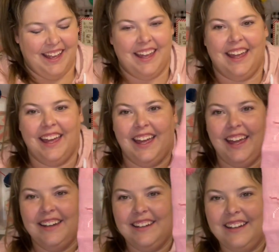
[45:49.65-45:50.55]

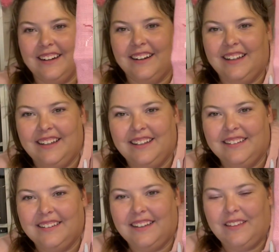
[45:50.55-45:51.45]
And here
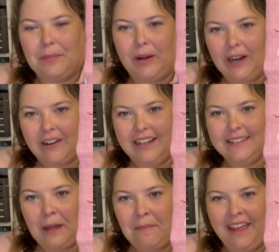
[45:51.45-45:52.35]
is the progress
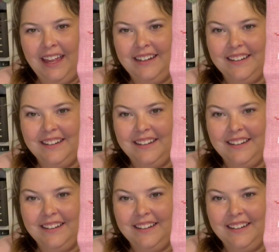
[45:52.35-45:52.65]
I made.